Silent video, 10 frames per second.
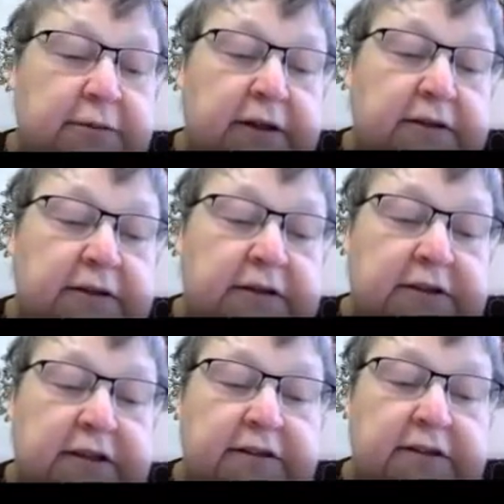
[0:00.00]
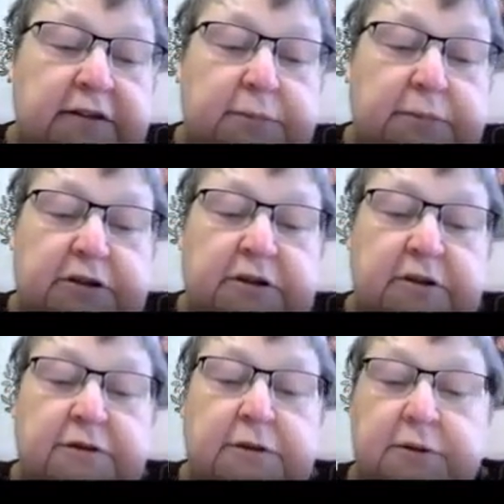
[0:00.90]
Well, it's the standard meaning
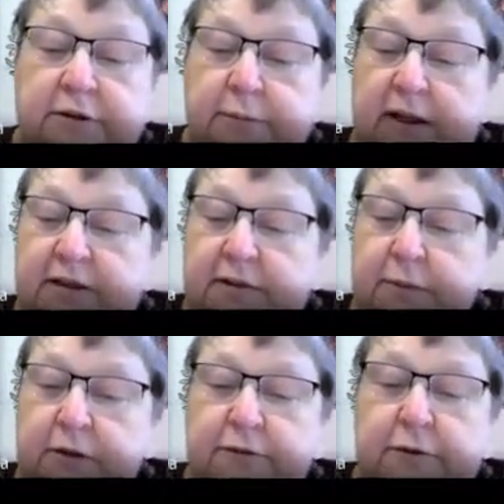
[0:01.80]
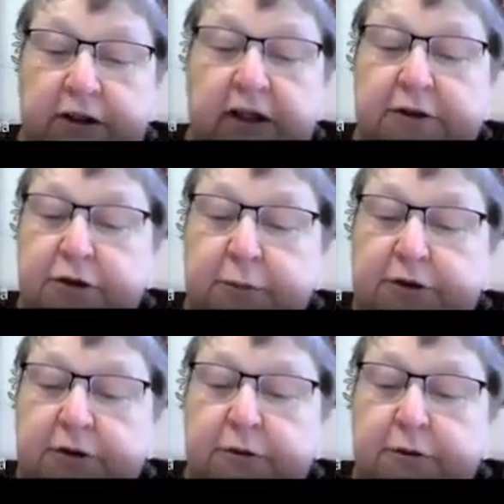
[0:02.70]
of the word maximal for the
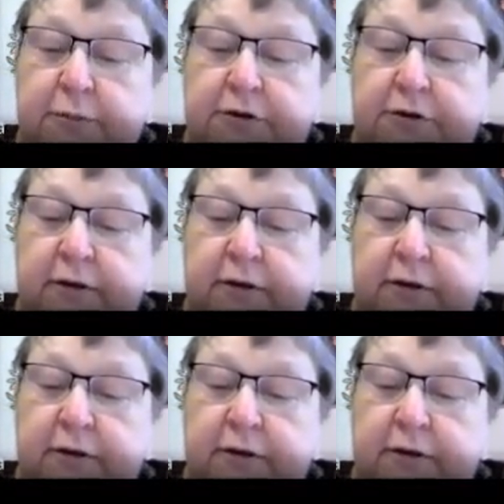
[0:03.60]
isometry groups.